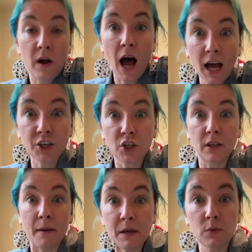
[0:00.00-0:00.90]
oh
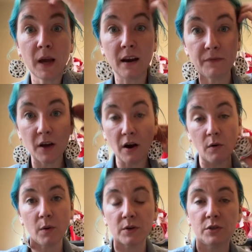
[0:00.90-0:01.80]
gosh, that means we got to figure
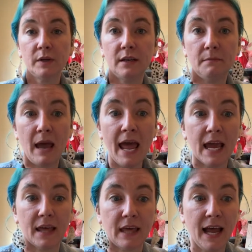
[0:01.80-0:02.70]
out what we're doing in
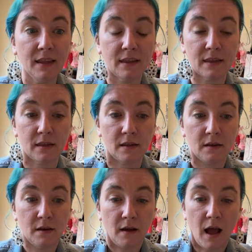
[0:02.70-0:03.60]
May.
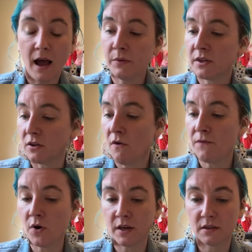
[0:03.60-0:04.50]
I was so
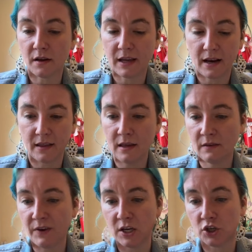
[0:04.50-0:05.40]
focused on getting
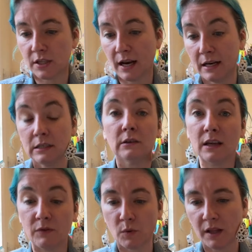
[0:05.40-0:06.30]
these finished that I didn't
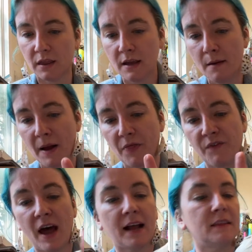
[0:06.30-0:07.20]
even really think about
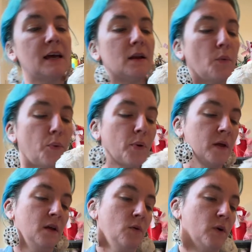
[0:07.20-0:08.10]
the fact that
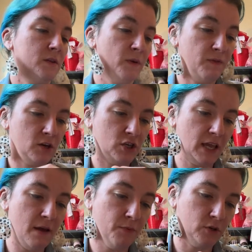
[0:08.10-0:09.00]
once we finished
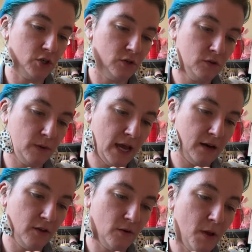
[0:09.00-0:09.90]
the April shoes, we
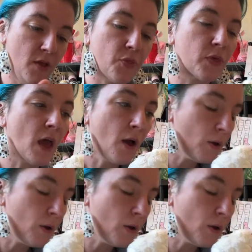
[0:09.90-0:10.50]
had another month